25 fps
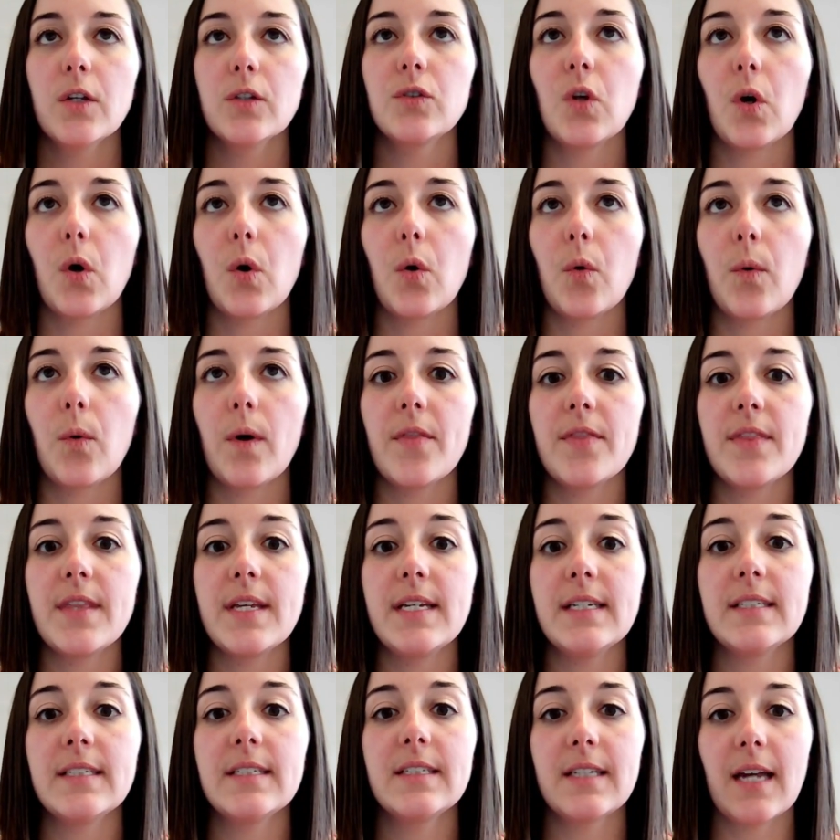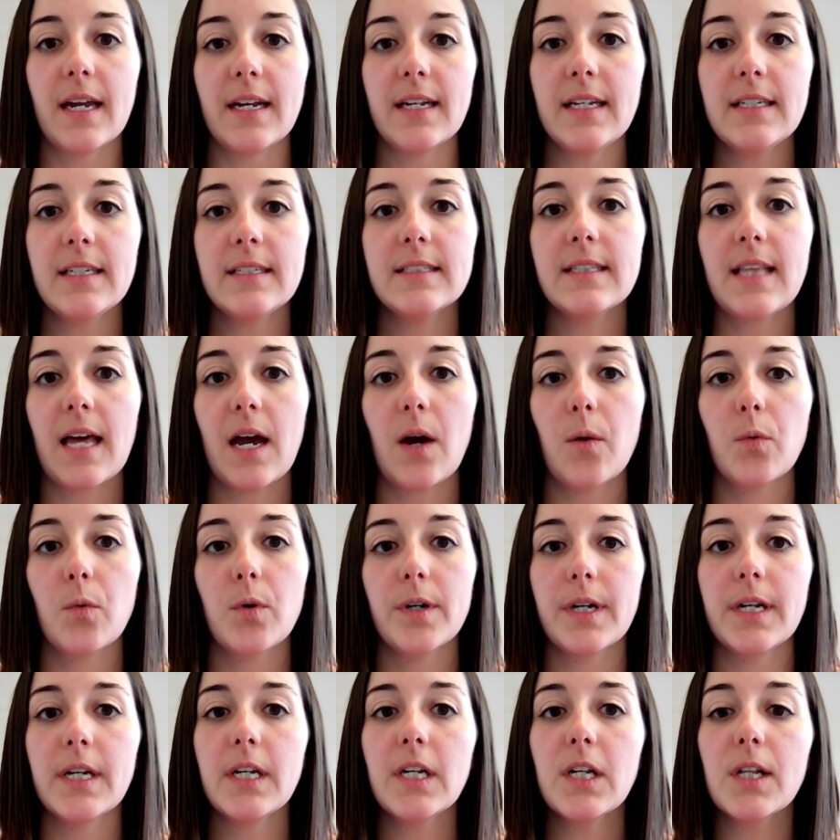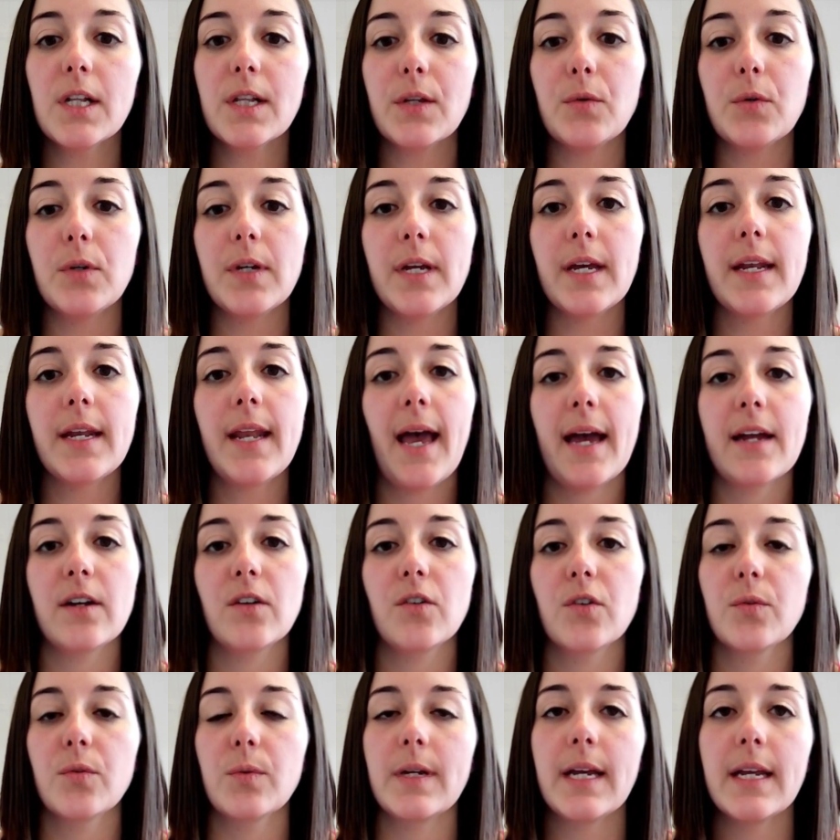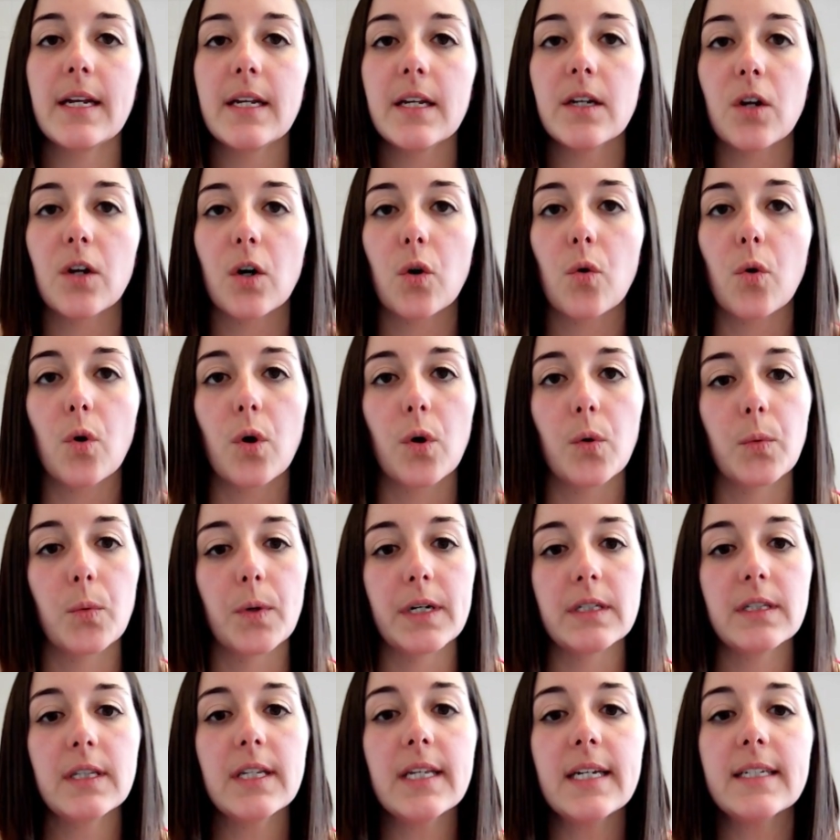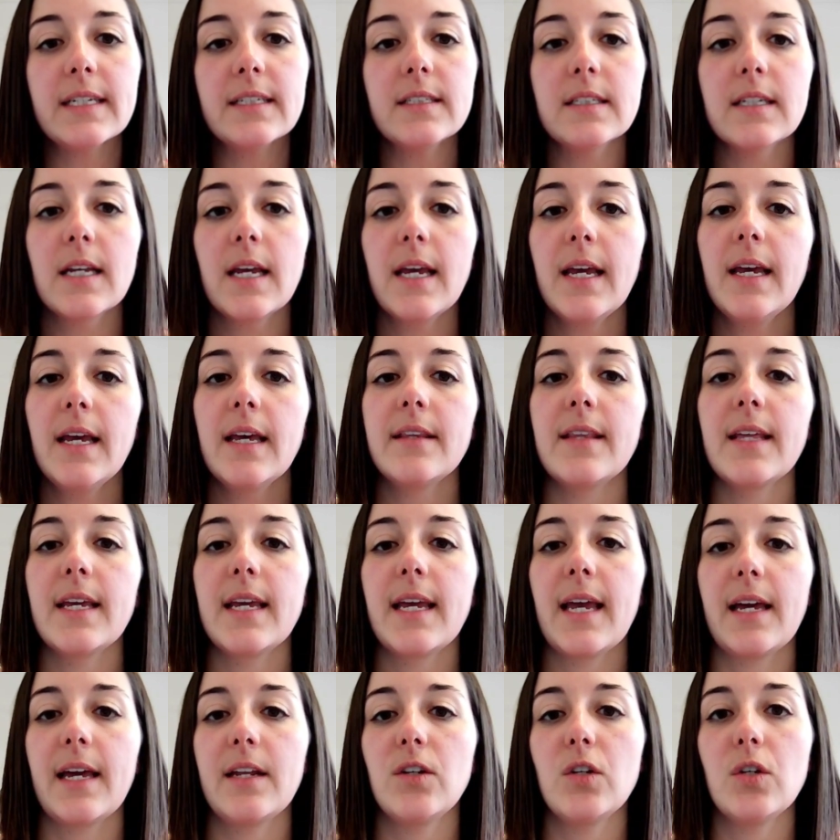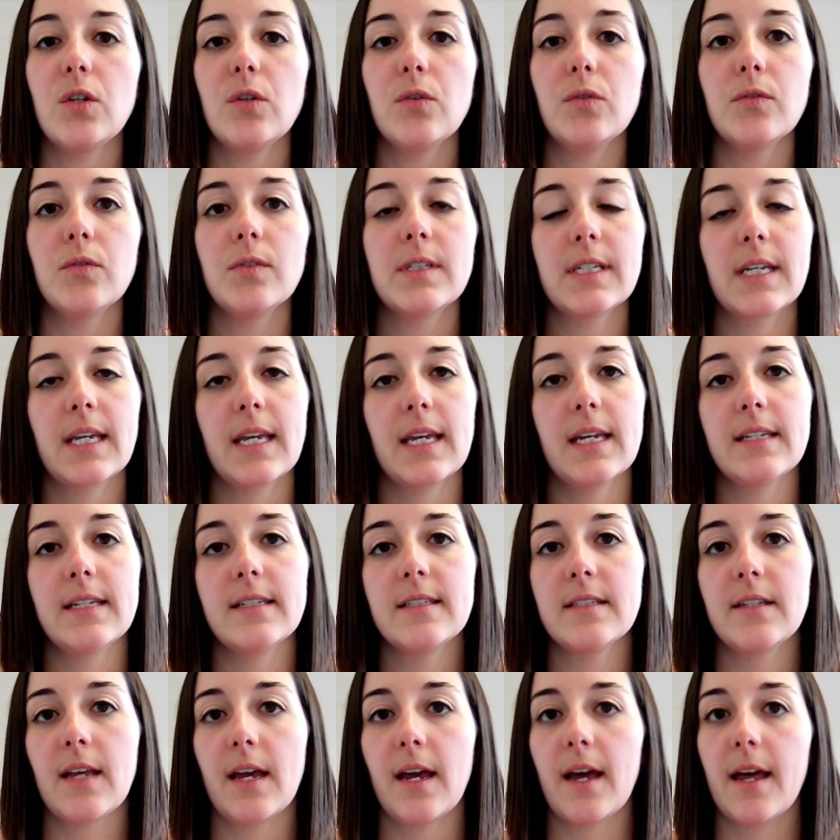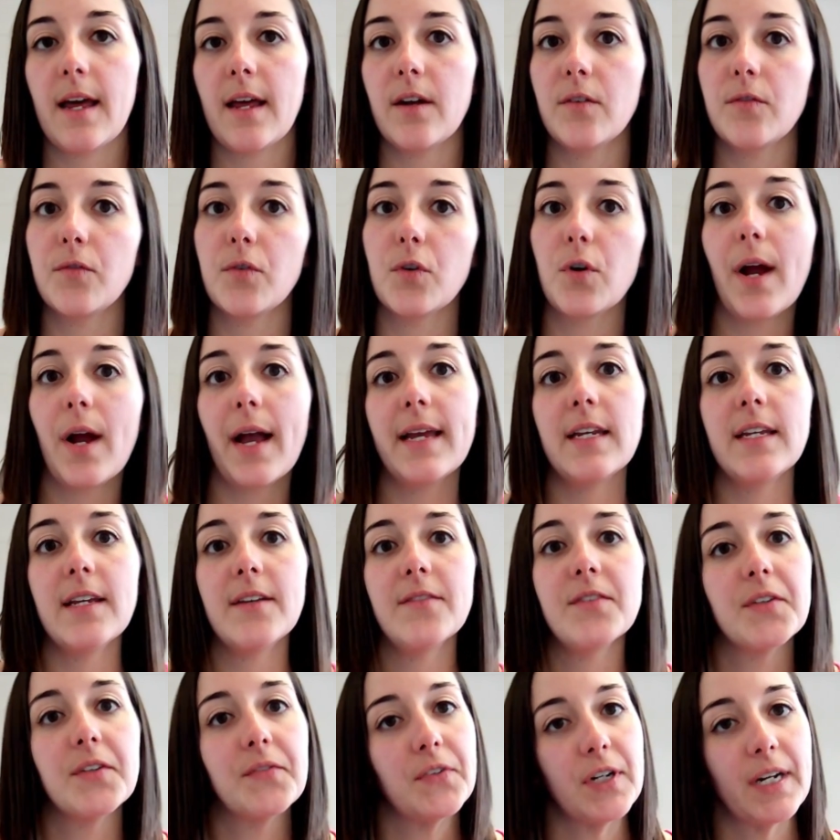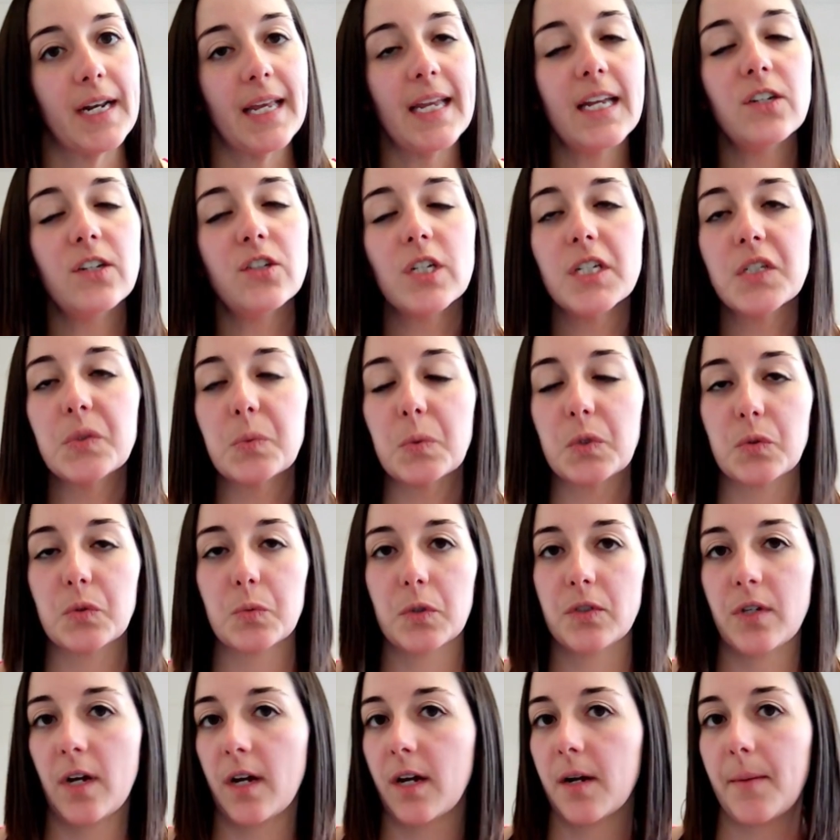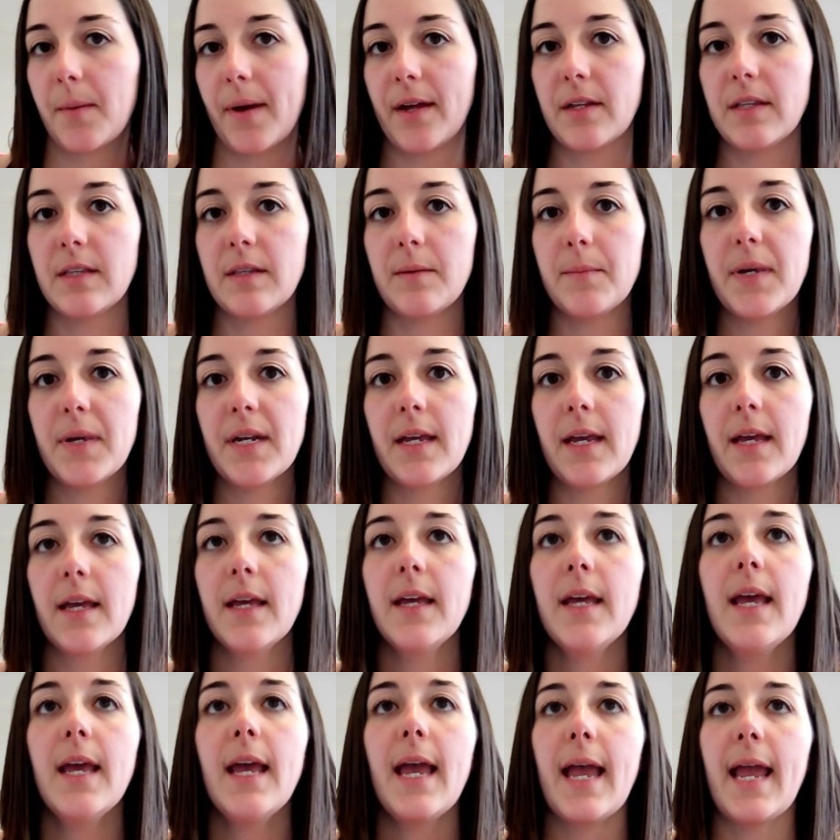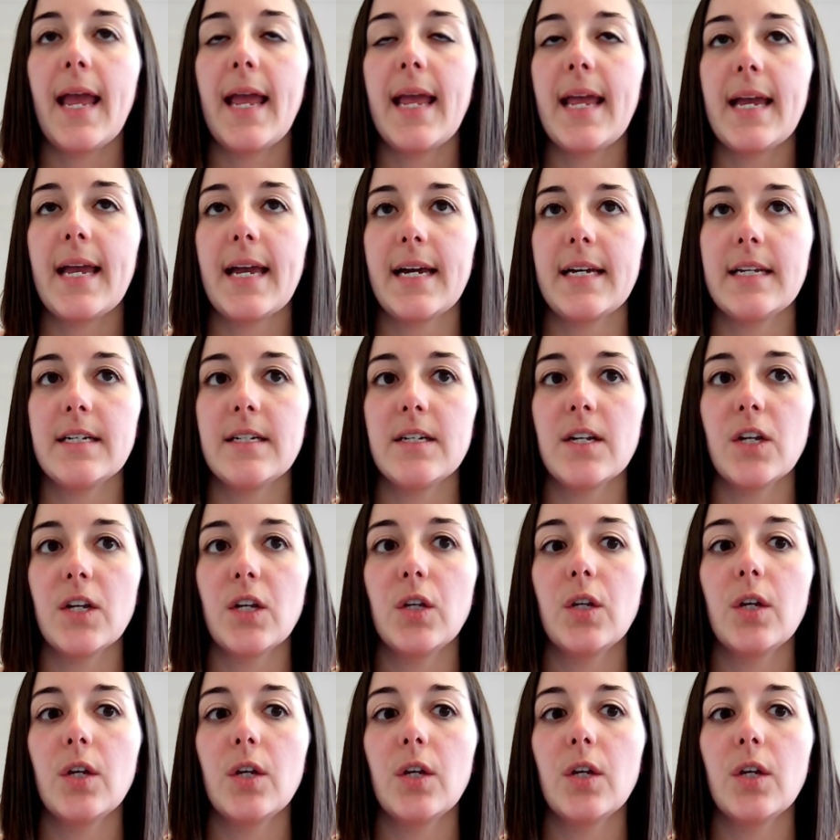So the studies that were included had created a core word list. They had used kids at a variety of different ages, which we'll talk about in a minute, and